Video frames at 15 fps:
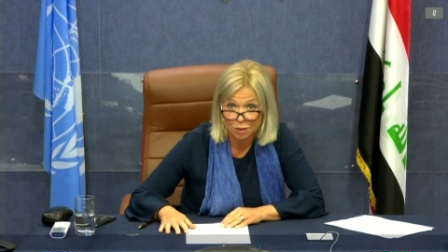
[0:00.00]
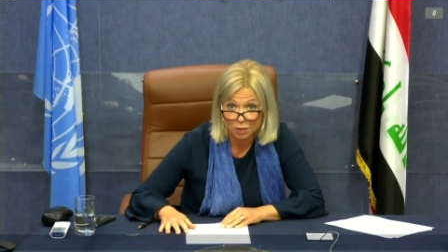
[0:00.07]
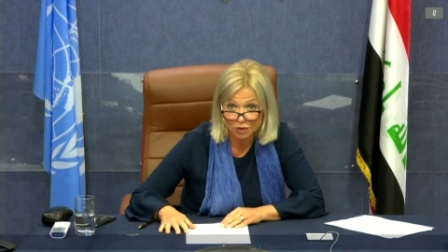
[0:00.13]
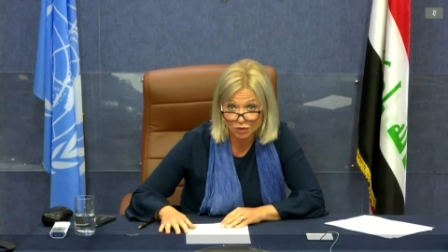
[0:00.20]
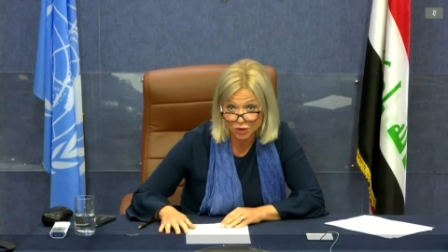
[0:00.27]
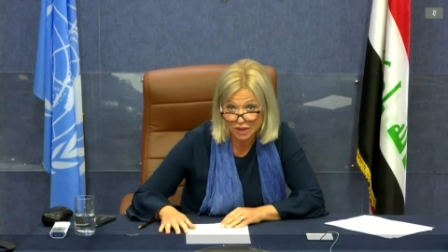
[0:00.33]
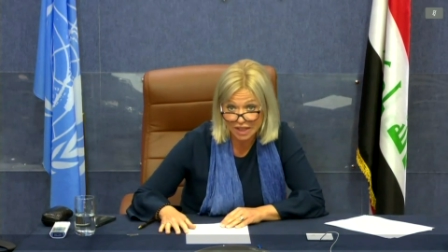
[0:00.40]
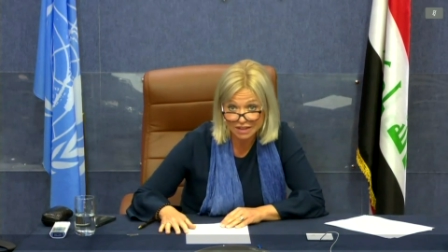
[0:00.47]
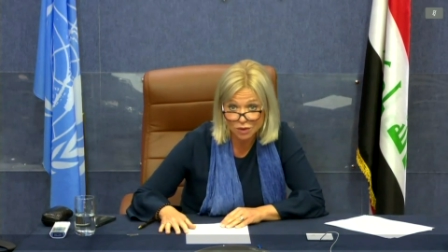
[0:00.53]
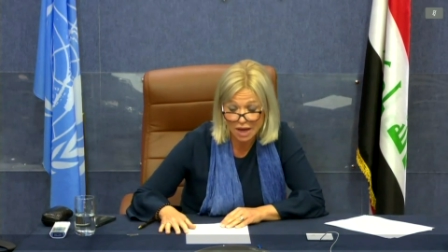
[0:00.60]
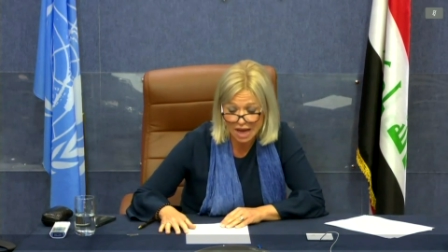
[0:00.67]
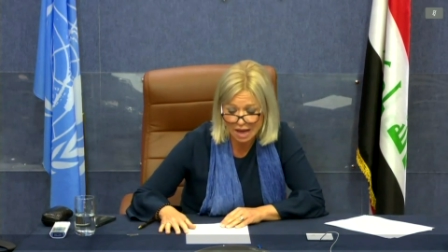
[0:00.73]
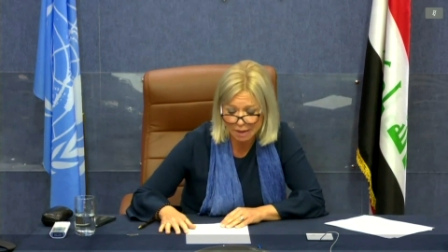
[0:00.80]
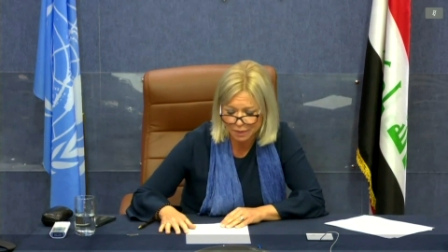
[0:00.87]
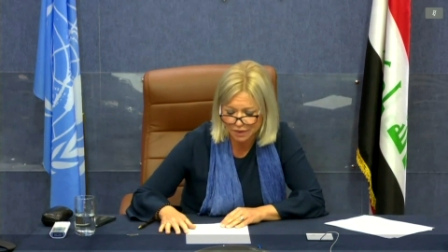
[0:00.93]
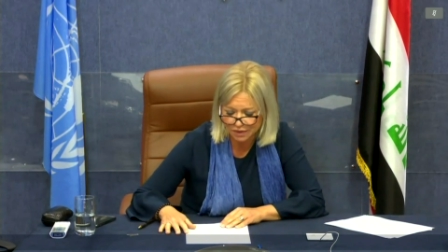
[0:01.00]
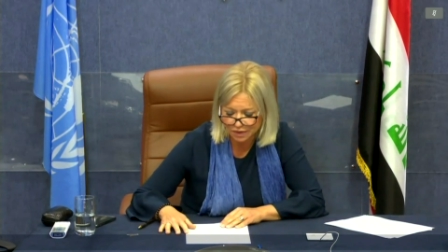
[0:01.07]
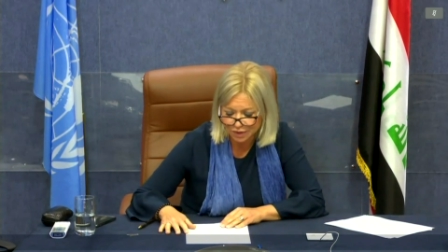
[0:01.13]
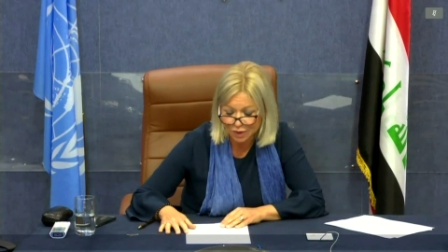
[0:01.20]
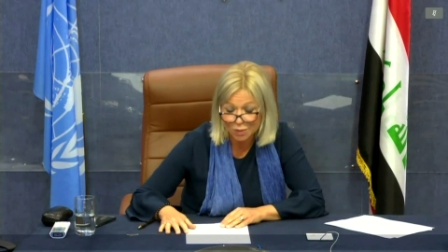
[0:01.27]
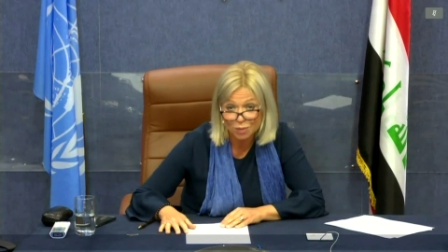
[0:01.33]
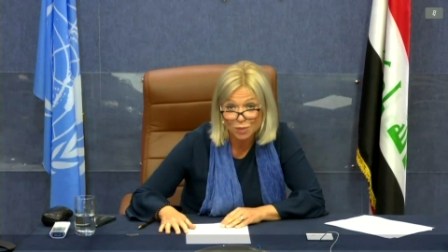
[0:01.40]
But for that to
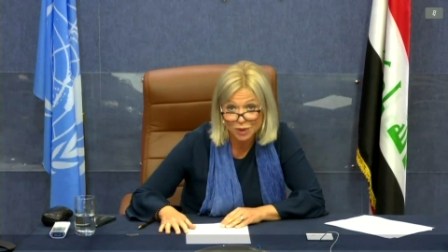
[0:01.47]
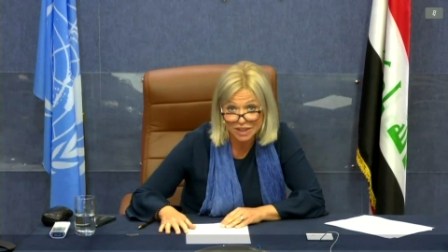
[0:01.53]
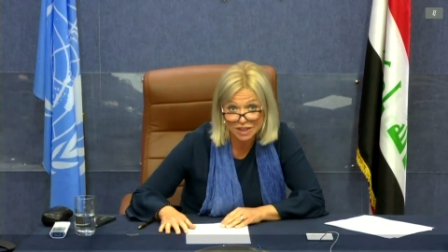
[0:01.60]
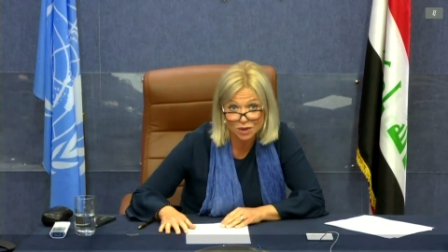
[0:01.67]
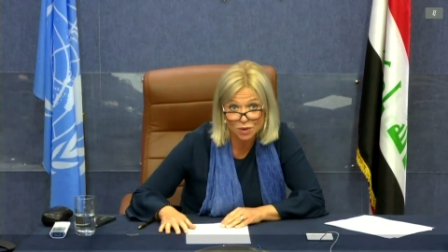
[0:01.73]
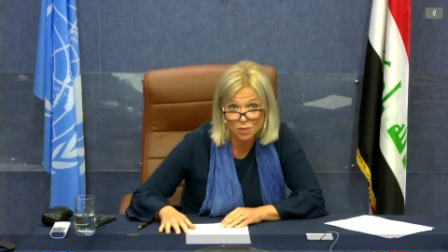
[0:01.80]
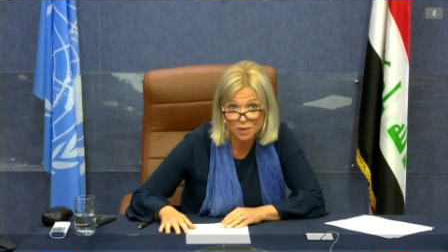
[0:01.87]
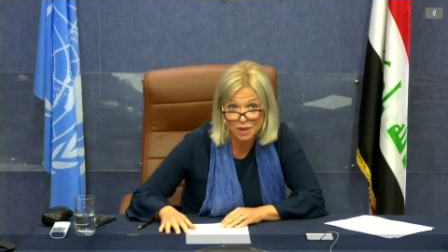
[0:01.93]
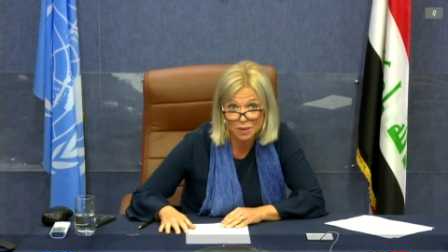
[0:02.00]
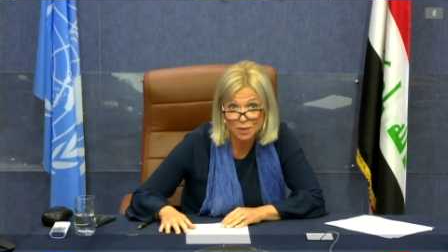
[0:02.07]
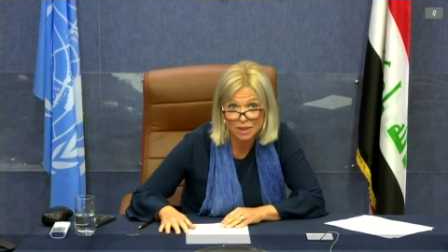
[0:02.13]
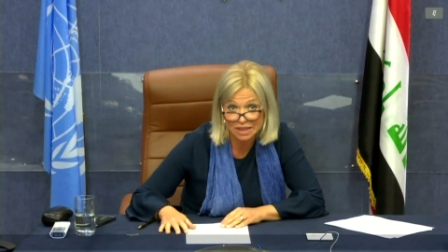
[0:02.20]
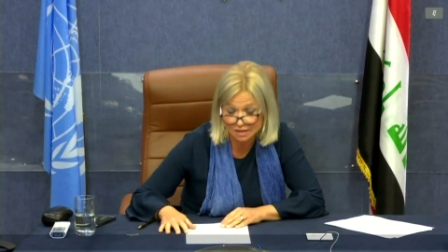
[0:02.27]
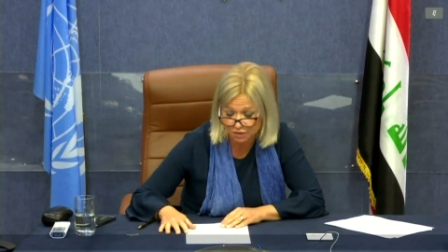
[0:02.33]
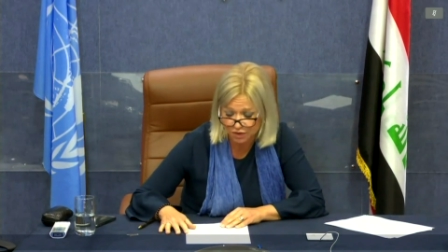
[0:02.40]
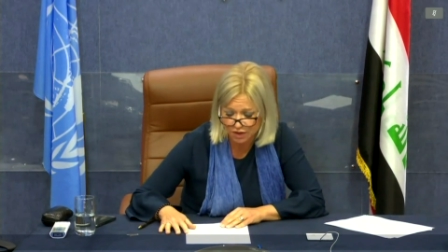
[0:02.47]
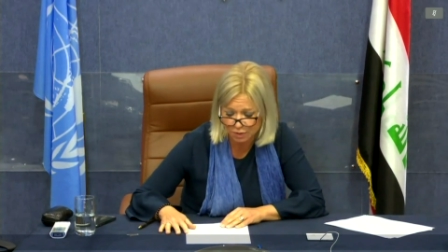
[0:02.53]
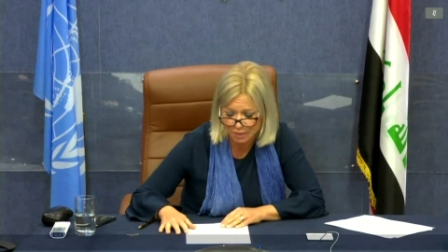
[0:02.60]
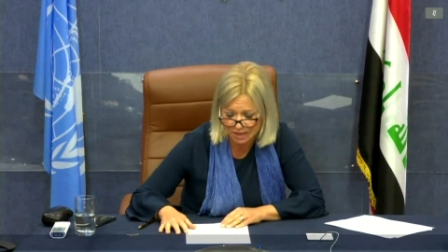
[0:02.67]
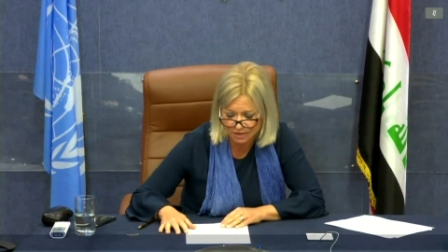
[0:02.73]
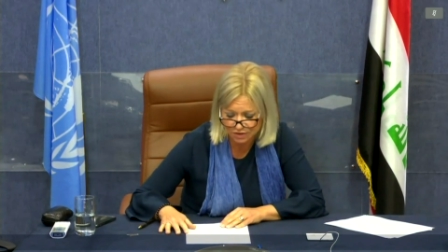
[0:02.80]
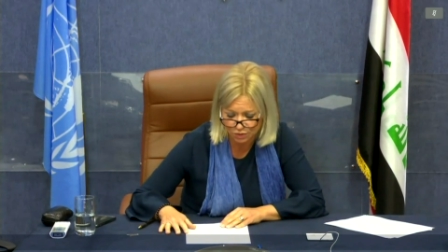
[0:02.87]
happen, political will is
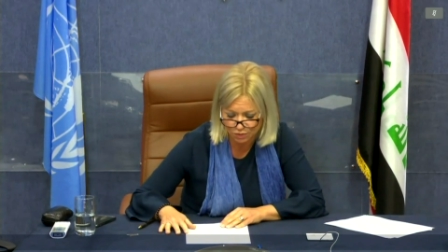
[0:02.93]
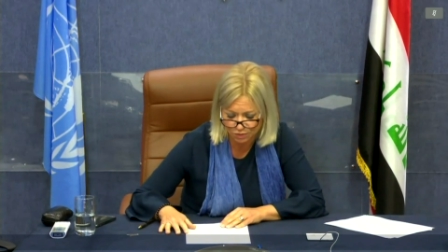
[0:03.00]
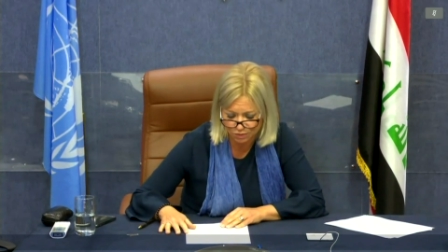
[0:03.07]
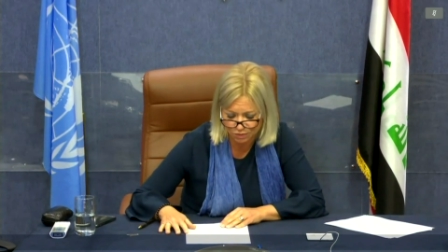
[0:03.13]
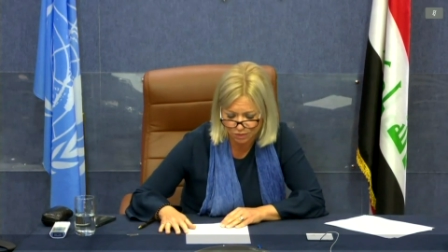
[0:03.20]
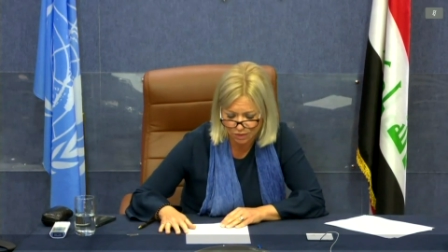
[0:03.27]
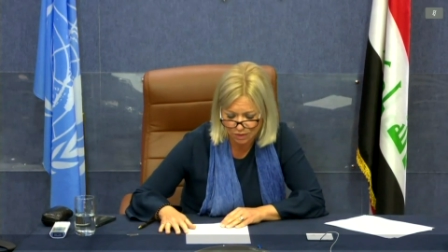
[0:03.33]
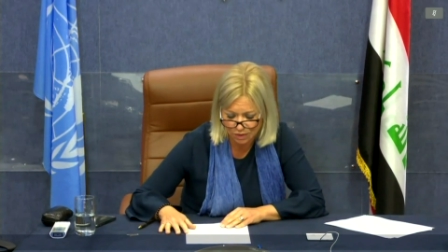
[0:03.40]
fundamental.